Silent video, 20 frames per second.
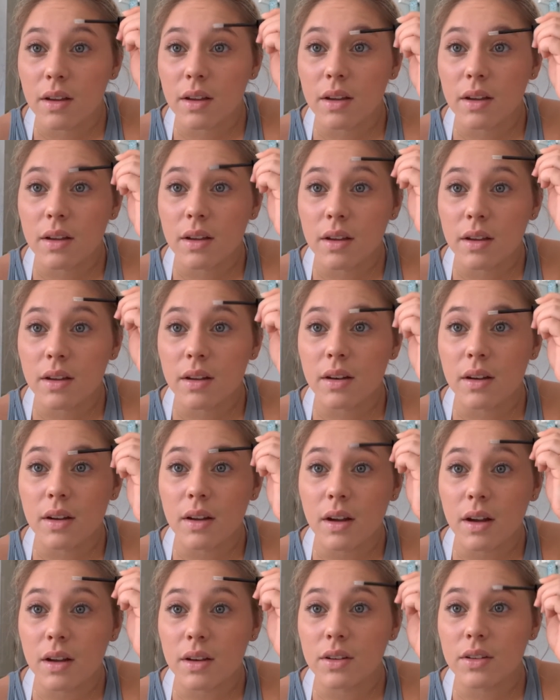And
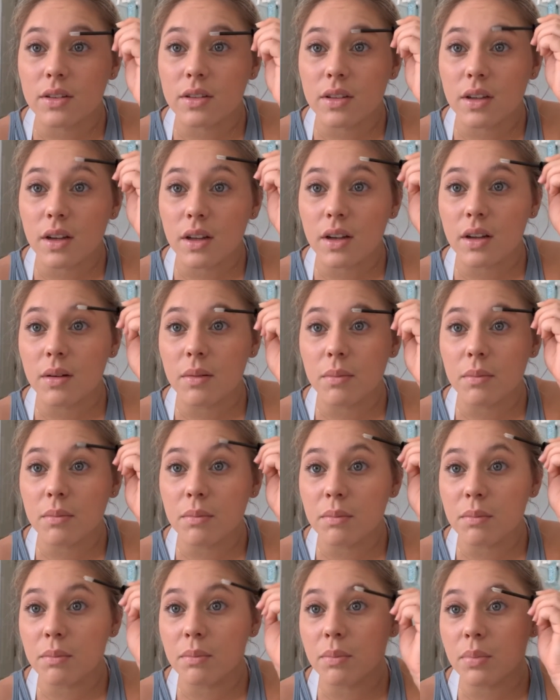I just kind of
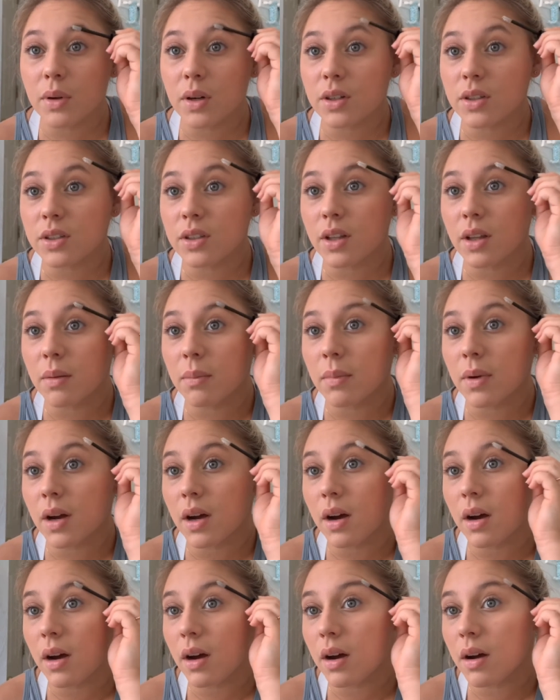brush them
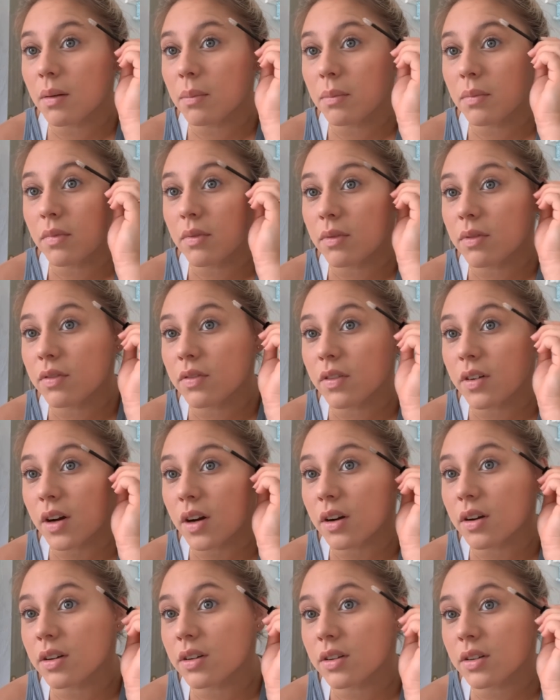up
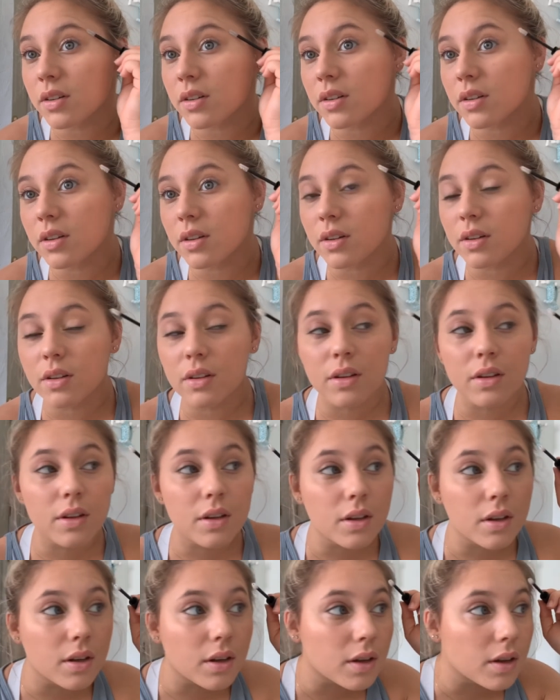first
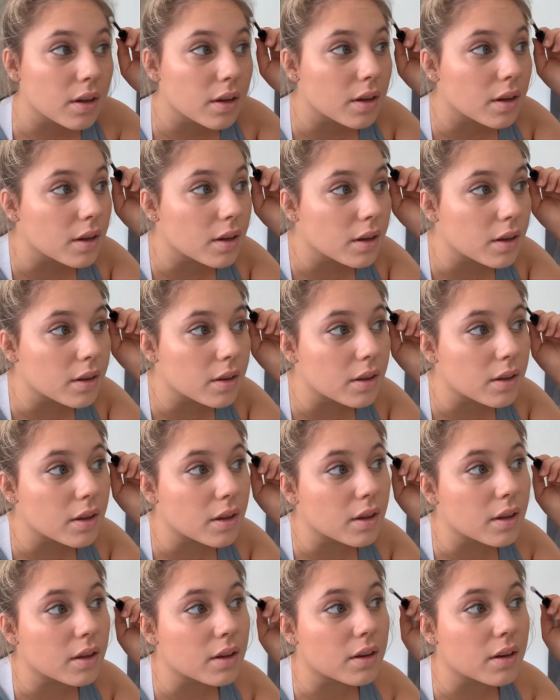and
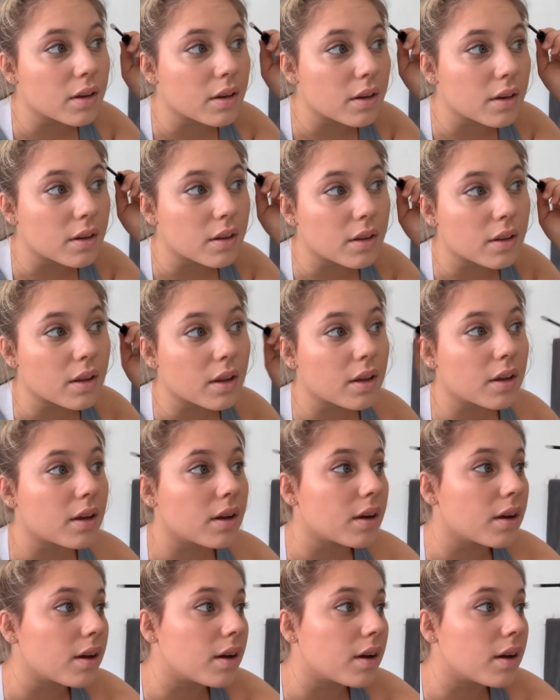then like